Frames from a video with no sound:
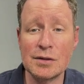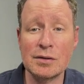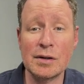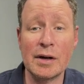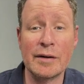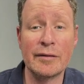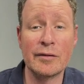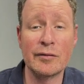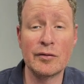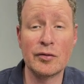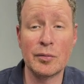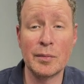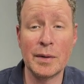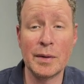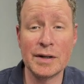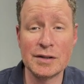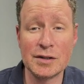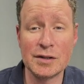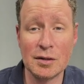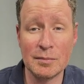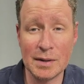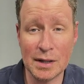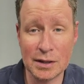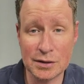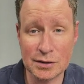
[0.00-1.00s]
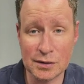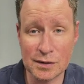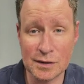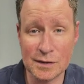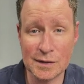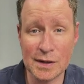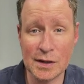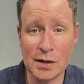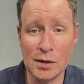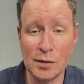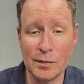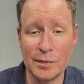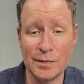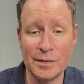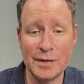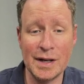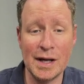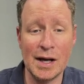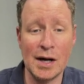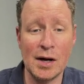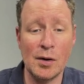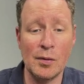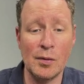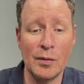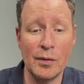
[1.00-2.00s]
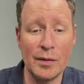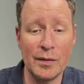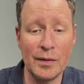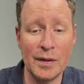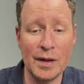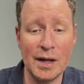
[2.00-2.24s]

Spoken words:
You have information about yourself. Now,